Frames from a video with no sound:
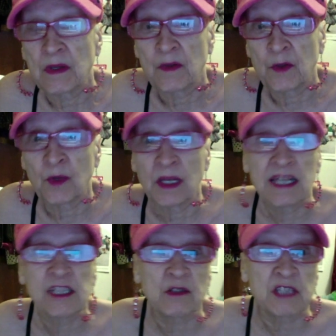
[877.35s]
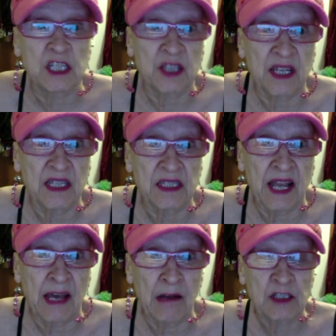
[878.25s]
There really is no such thing as an
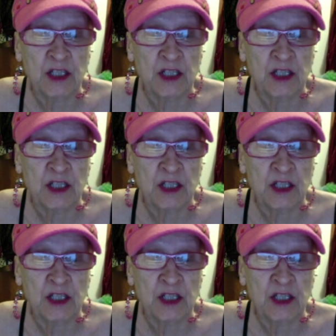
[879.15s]
allergy.